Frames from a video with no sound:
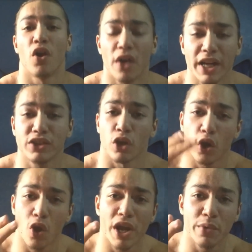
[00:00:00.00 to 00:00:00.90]
Alright, so
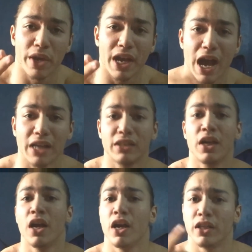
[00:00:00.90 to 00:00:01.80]
don't go anywhere, guys.
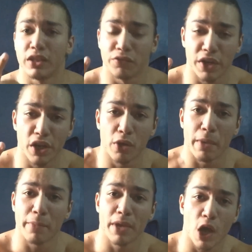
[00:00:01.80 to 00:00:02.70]
This video
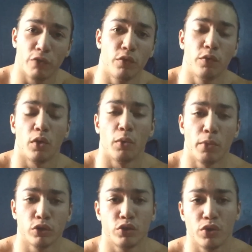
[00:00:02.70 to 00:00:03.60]
might be helpful for
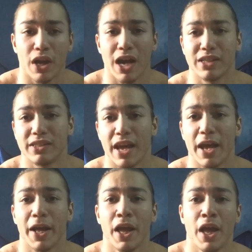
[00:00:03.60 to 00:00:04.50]
most of you guys
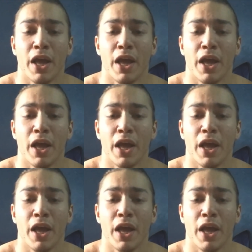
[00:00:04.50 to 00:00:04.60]
that